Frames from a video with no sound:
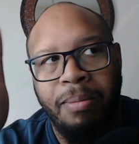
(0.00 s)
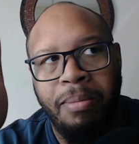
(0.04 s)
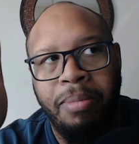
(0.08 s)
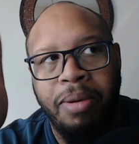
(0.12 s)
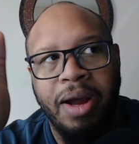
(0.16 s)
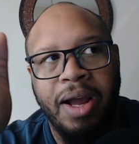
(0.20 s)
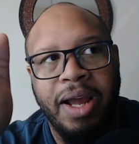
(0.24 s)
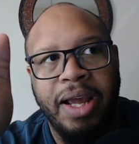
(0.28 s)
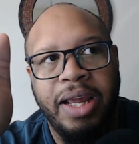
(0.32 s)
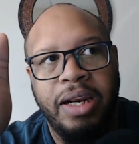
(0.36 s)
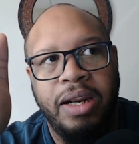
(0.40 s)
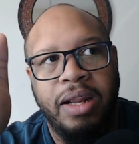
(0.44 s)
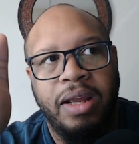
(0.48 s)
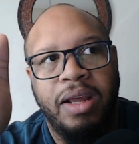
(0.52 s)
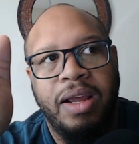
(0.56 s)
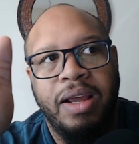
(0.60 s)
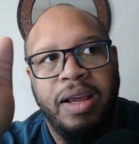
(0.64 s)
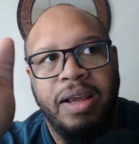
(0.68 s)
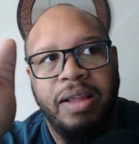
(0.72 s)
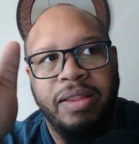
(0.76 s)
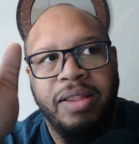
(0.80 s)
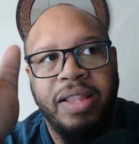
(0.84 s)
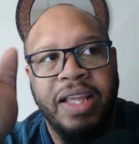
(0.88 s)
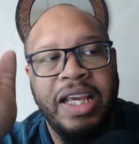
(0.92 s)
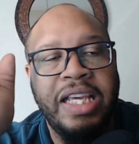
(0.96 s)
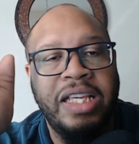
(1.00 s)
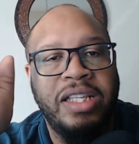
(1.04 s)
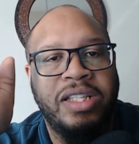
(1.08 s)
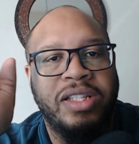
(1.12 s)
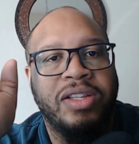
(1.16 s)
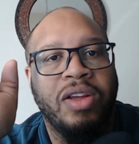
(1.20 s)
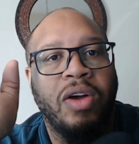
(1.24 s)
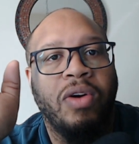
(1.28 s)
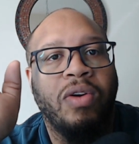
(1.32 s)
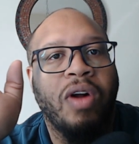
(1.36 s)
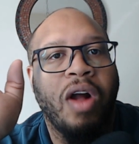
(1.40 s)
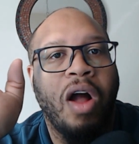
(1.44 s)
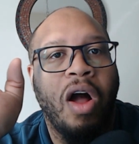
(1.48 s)
But these
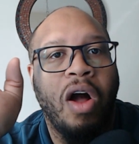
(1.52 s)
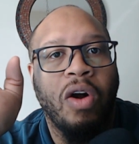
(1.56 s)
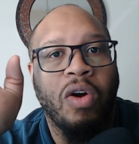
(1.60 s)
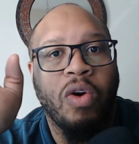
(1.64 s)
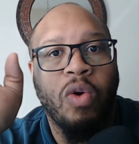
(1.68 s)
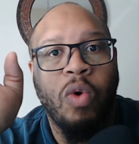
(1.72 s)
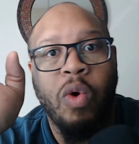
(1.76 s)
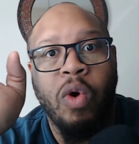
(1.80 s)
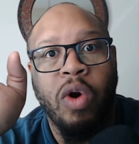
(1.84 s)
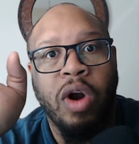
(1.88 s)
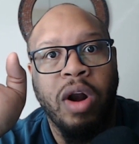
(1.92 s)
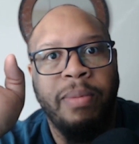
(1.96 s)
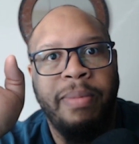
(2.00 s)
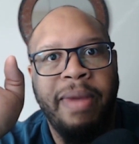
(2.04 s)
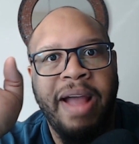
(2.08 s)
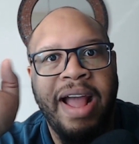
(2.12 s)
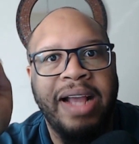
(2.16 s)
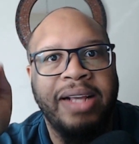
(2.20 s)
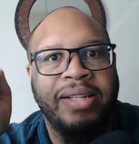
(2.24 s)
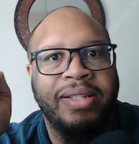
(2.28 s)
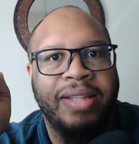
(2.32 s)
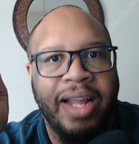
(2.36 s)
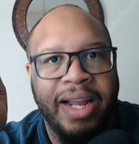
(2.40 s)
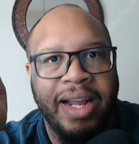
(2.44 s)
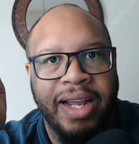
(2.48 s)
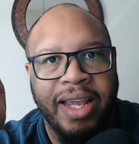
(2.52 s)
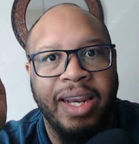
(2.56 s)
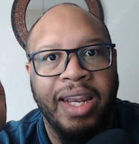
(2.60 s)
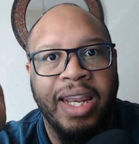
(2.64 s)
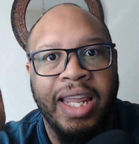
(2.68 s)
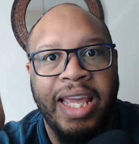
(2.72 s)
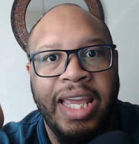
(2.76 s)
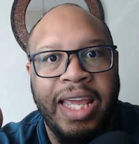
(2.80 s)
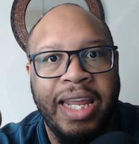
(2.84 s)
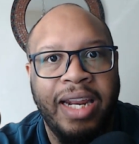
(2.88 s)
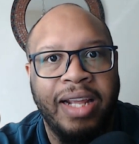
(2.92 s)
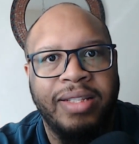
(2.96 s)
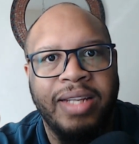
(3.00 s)
so-called quarterbacks that can
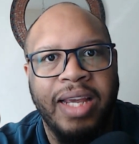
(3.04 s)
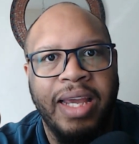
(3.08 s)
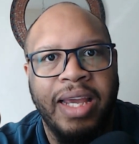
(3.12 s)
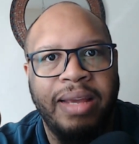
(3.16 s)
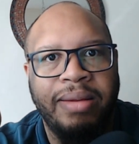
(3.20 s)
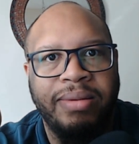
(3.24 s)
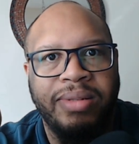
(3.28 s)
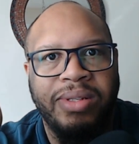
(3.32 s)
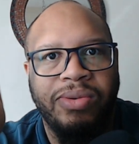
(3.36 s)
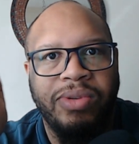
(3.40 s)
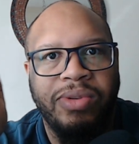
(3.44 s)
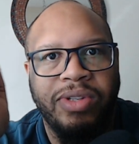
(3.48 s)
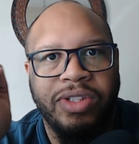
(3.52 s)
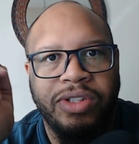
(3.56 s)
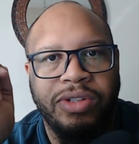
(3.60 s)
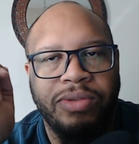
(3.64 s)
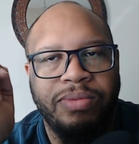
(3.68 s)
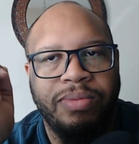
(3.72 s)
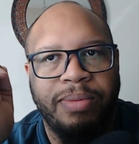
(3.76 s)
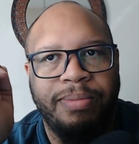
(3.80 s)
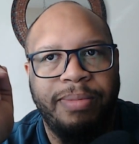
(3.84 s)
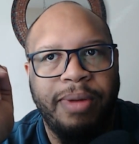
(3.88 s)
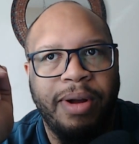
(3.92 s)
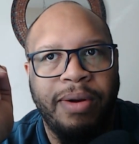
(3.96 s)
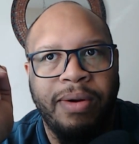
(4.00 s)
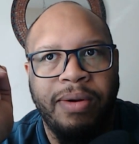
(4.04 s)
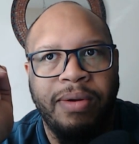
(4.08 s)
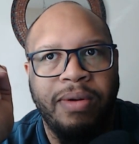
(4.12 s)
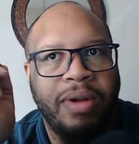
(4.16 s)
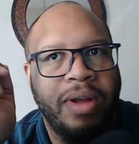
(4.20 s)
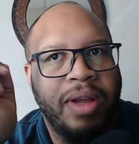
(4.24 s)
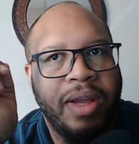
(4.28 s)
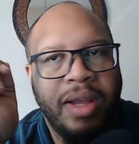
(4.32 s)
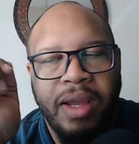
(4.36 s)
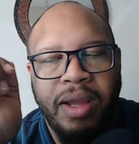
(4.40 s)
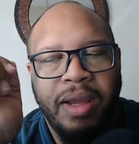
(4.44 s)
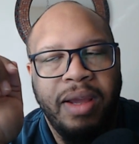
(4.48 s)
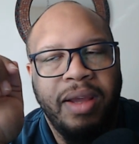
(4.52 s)
lead a team to a Super Bowl,
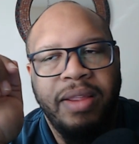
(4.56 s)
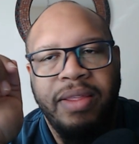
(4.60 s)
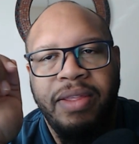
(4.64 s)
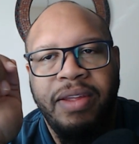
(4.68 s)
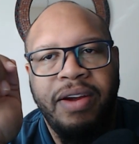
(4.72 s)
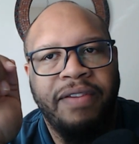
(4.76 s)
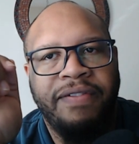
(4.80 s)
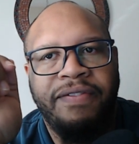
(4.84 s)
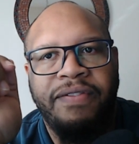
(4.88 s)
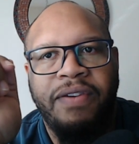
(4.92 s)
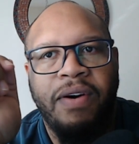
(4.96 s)
they're